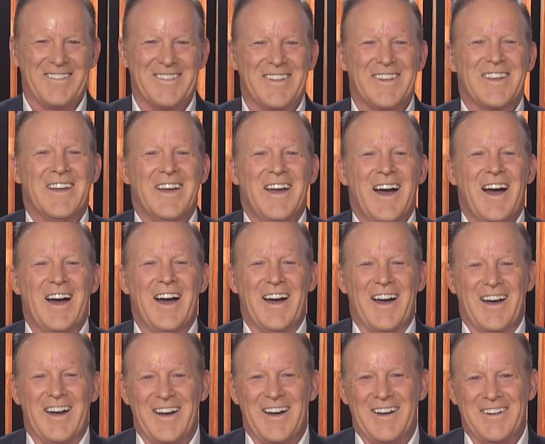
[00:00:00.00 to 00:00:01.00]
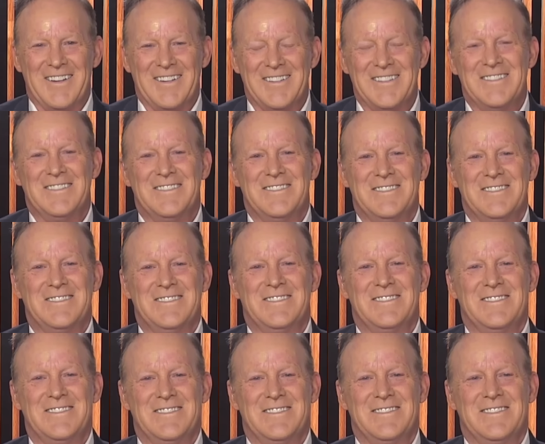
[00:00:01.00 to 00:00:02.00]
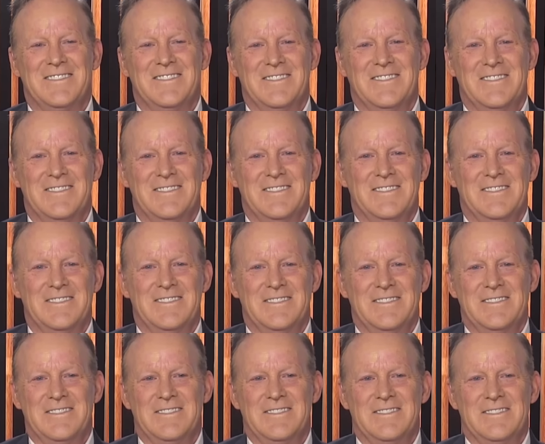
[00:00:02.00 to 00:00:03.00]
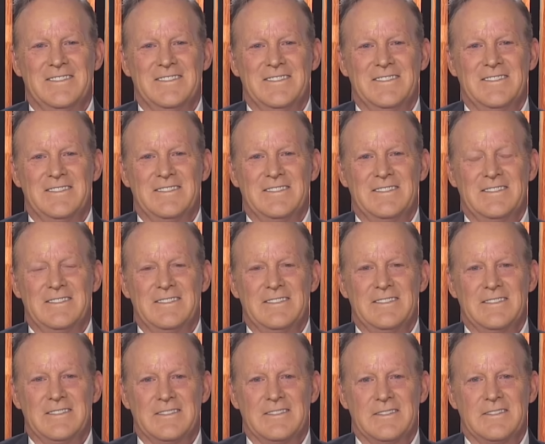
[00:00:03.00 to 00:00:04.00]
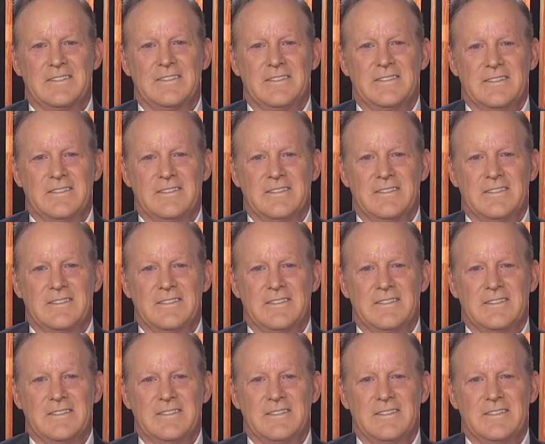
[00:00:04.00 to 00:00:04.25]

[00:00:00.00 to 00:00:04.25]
(not speaking)